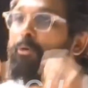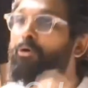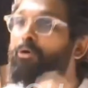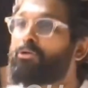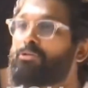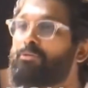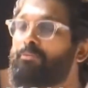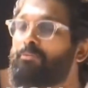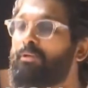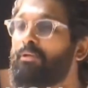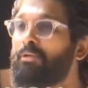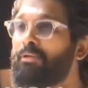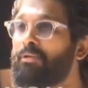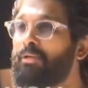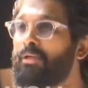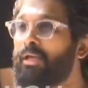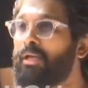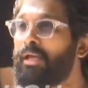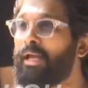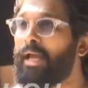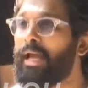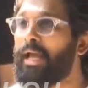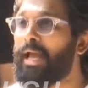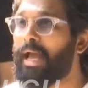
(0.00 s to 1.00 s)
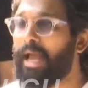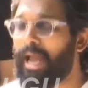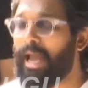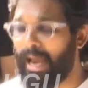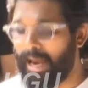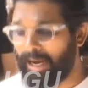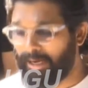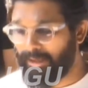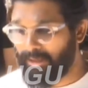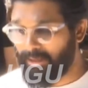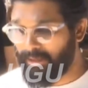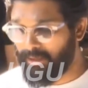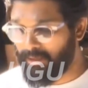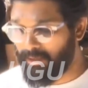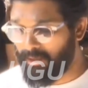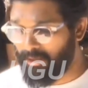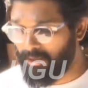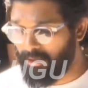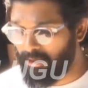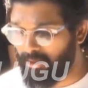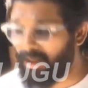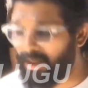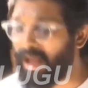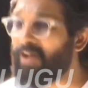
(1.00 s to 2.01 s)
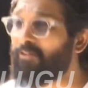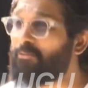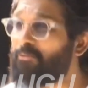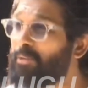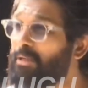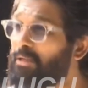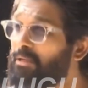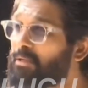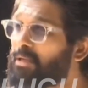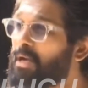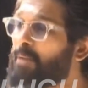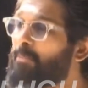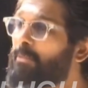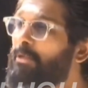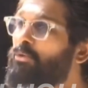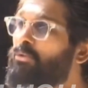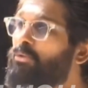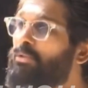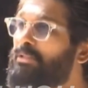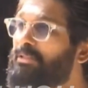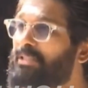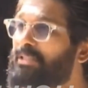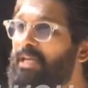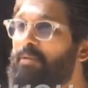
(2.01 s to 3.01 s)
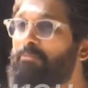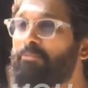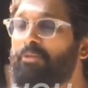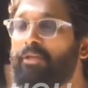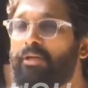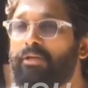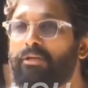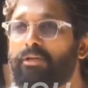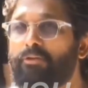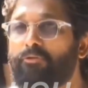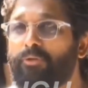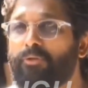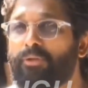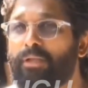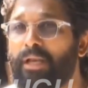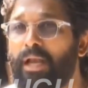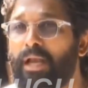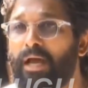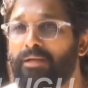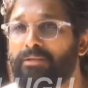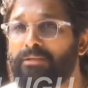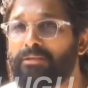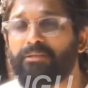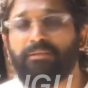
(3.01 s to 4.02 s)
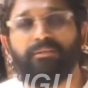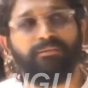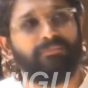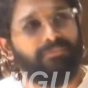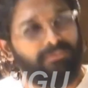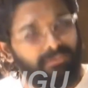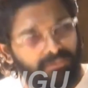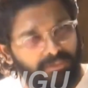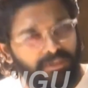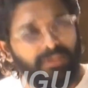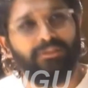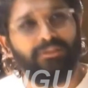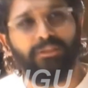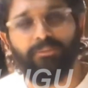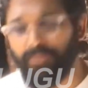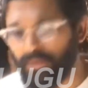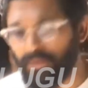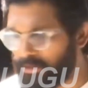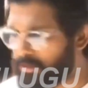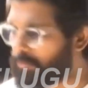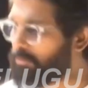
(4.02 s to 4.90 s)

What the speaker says: way possible. And I've been coming to the same theater for the last I've